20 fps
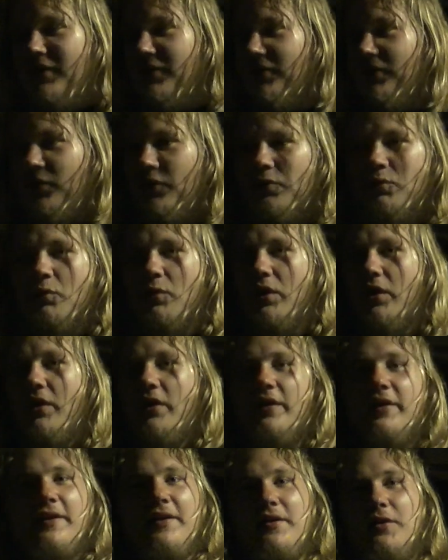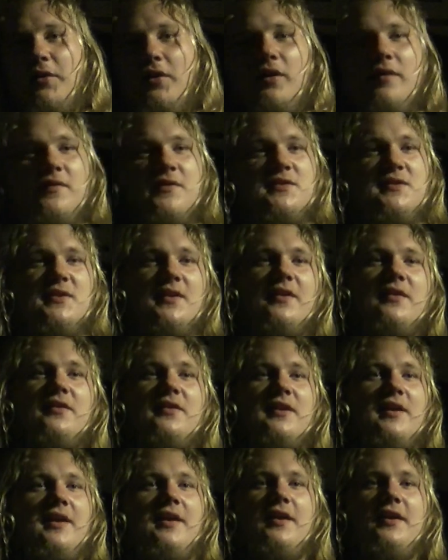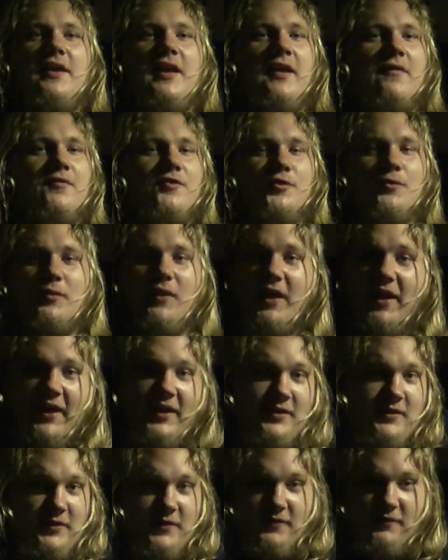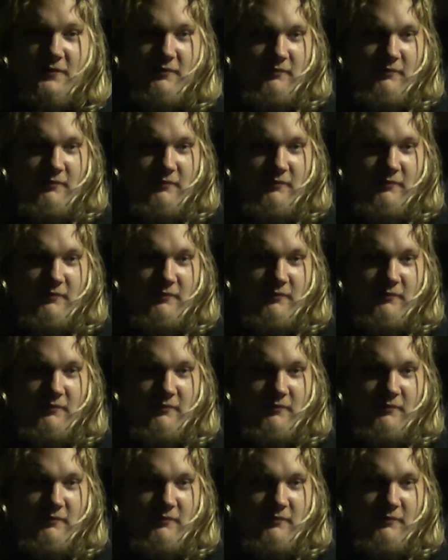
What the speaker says: into the wall and all of a sudden it gives you light.